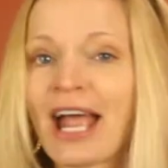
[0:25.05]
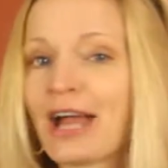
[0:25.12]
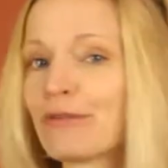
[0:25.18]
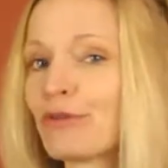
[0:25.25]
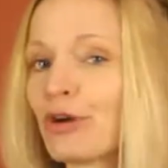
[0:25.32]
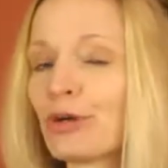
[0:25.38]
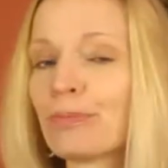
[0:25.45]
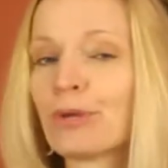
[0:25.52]
I
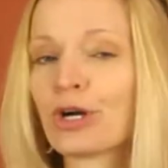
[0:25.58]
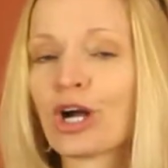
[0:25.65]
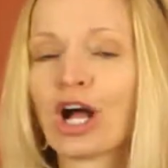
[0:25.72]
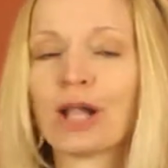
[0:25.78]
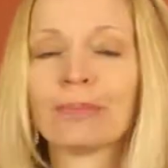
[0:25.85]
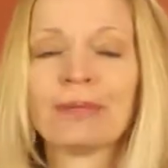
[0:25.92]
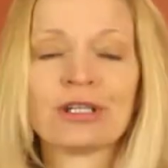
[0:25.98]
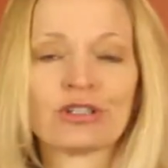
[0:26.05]
wrote a book
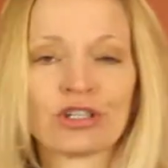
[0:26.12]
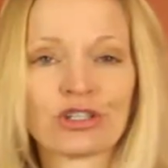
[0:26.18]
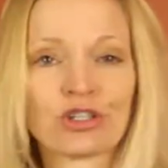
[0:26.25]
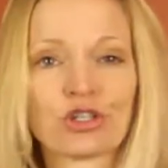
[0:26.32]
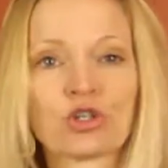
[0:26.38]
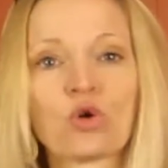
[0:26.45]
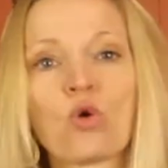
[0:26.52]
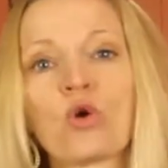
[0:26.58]
called Pinterest
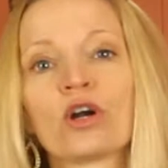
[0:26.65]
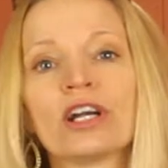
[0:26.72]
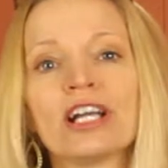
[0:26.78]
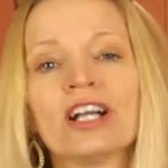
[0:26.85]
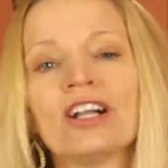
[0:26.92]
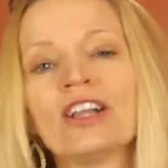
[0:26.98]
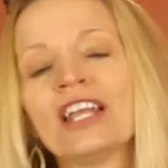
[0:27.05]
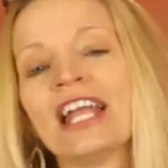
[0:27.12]

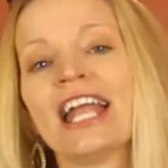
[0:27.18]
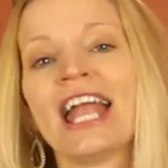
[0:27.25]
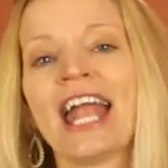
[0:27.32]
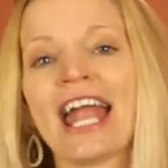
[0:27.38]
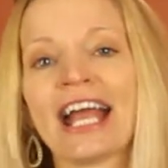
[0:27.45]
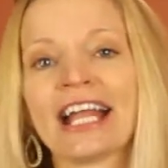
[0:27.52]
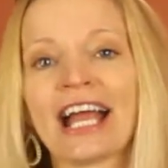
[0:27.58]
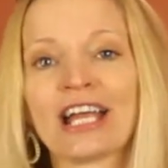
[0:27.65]
Tutorial
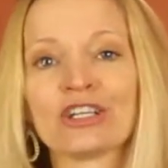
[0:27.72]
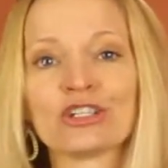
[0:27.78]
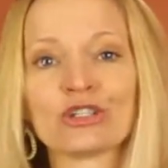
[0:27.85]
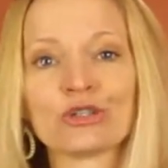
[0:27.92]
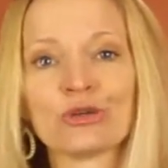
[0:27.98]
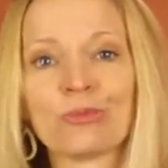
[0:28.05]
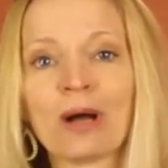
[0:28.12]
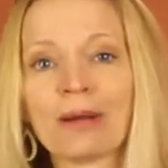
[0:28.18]
and I
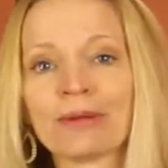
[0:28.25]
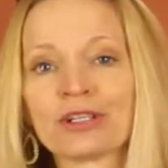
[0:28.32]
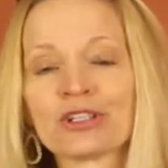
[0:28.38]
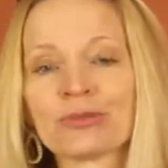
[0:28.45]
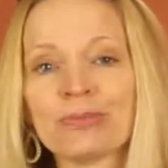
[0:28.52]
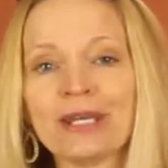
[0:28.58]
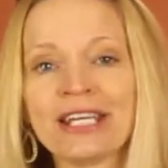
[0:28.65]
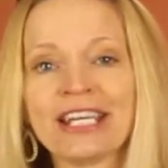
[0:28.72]
do public
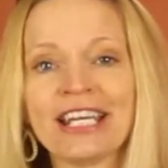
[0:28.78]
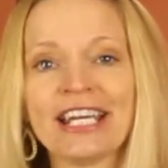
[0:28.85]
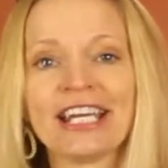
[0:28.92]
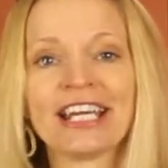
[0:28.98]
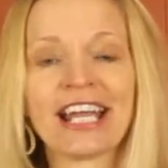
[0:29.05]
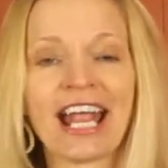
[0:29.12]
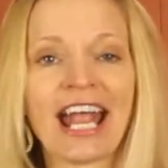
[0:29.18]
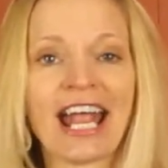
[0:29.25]

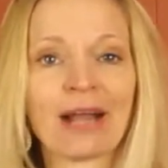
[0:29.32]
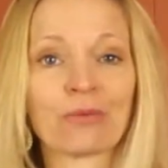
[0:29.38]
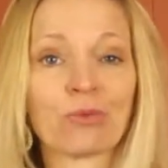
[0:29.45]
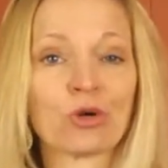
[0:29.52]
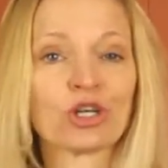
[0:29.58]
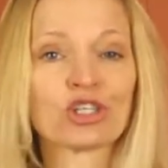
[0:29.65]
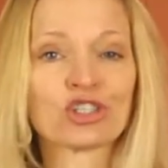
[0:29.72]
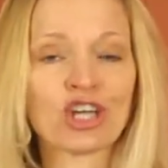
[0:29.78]
speaking and
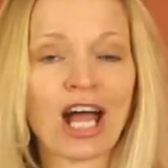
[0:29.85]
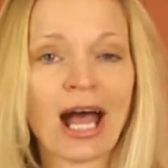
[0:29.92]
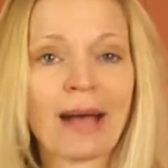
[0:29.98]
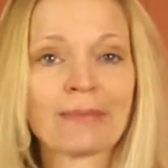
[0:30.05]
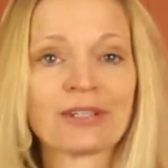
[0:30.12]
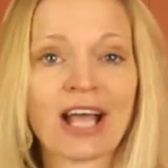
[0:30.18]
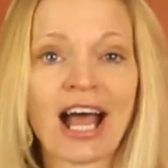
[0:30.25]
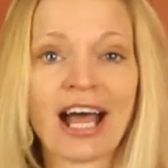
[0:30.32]

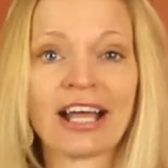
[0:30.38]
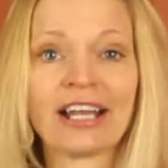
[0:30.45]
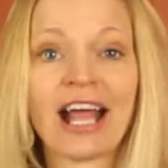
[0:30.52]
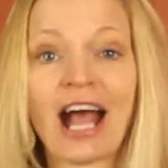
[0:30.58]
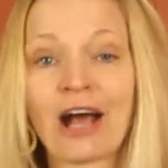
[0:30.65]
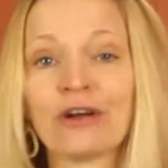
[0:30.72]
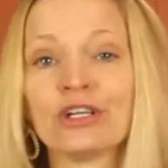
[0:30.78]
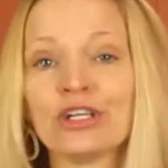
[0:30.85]
workshops on
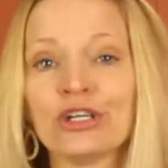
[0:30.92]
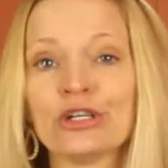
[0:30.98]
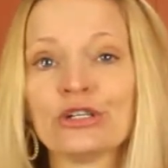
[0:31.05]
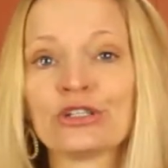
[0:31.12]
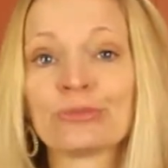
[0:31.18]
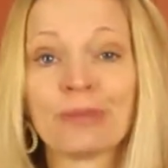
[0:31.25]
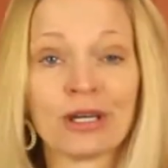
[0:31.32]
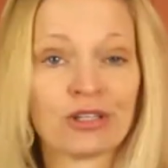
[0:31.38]
how to
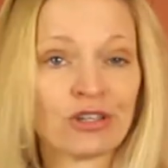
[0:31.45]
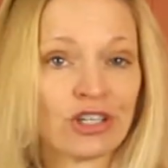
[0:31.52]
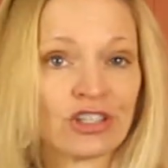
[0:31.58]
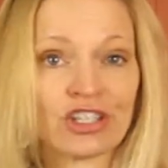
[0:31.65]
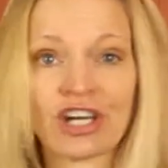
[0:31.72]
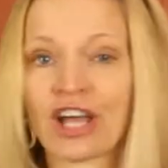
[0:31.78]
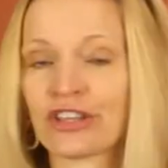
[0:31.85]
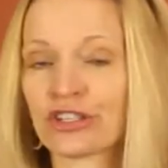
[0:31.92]
use
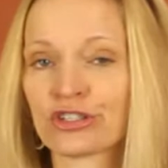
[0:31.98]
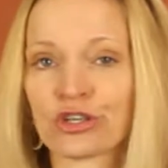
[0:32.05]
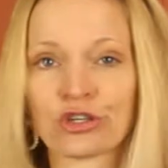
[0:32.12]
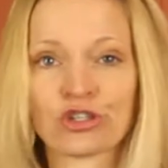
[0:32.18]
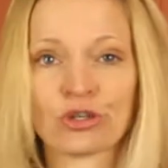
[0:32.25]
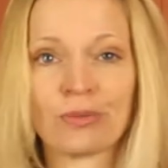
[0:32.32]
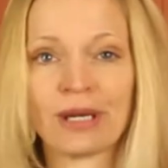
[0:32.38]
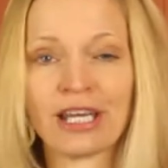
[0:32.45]
Pinterest and other
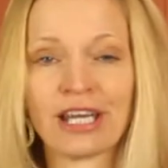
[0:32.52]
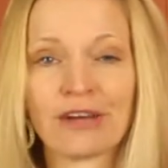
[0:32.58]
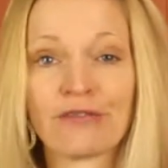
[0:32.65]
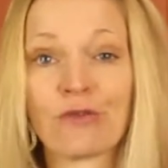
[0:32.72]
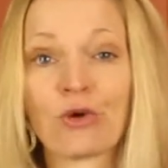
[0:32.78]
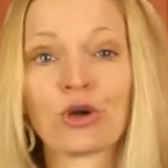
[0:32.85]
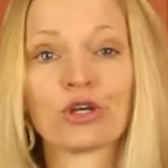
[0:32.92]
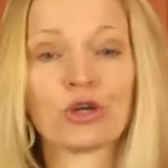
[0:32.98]
social media
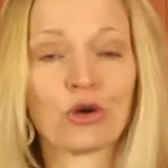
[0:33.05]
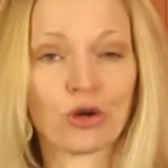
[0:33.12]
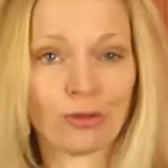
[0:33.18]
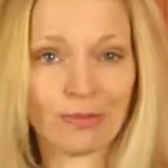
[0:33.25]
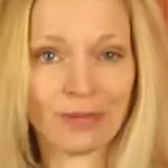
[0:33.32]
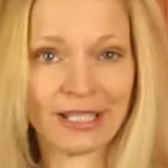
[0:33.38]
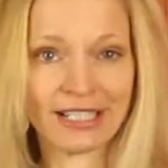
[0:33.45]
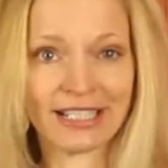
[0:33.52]
for
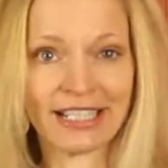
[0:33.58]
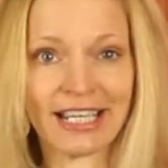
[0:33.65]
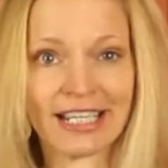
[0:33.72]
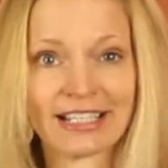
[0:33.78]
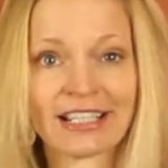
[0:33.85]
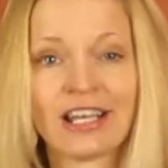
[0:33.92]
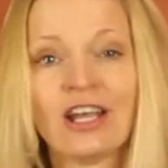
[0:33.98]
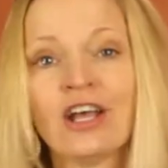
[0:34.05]
your
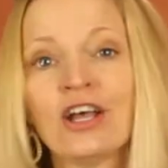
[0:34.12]
business.